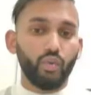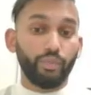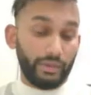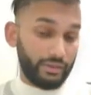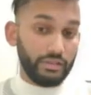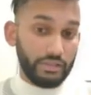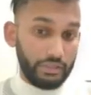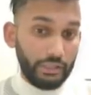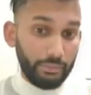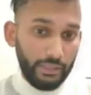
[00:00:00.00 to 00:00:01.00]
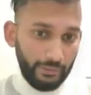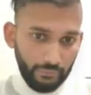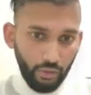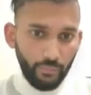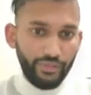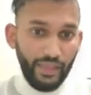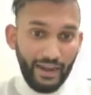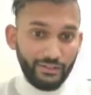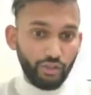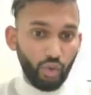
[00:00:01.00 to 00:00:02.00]
but there is still a blood flow.
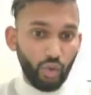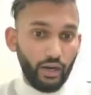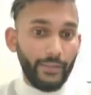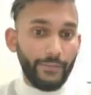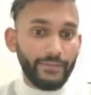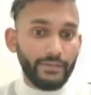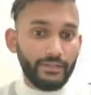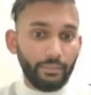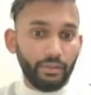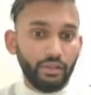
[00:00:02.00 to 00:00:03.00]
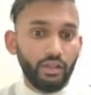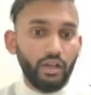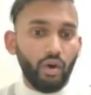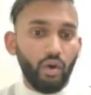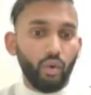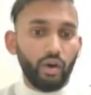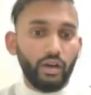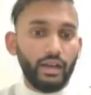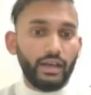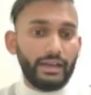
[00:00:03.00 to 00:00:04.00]
That's your unstable or
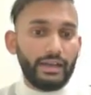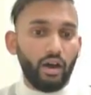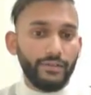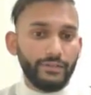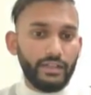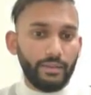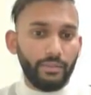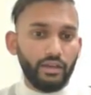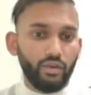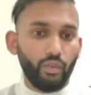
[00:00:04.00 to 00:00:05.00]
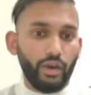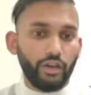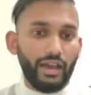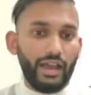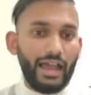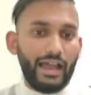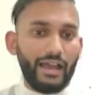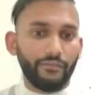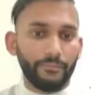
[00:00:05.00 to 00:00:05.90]
non-Stemi, where you have